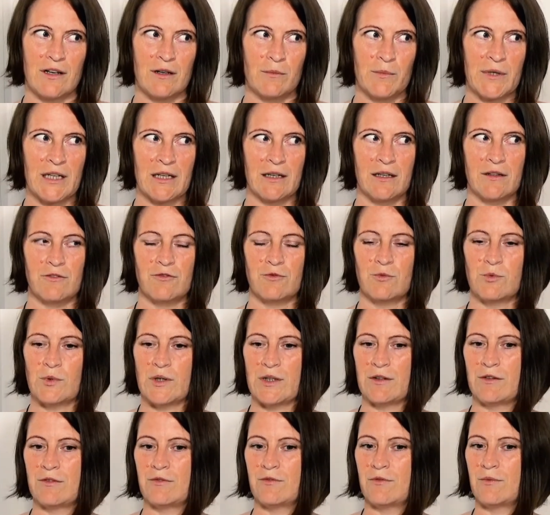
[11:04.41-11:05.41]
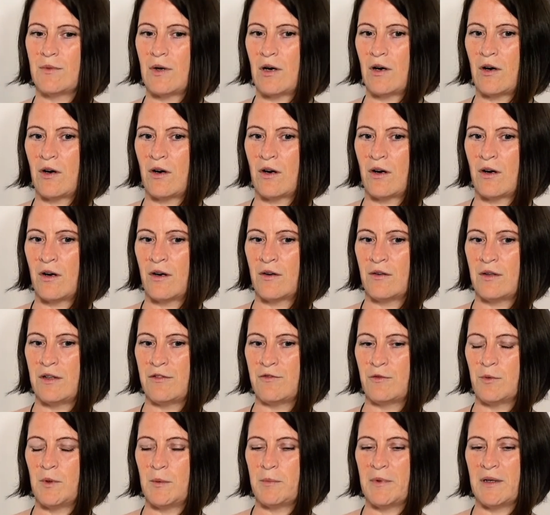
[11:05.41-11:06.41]
I mean, if we
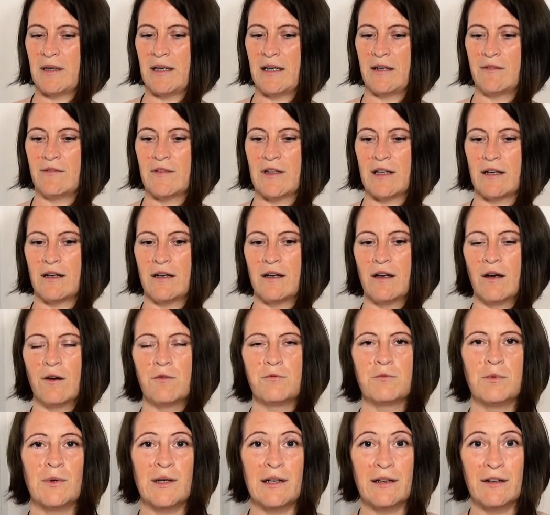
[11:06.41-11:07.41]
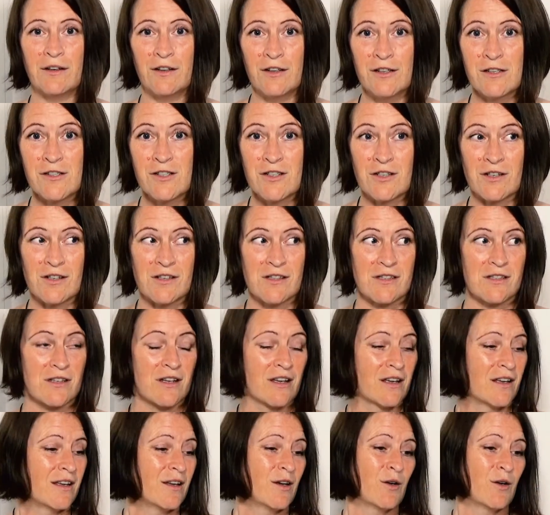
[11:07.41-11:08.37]
believe that love will hurt us,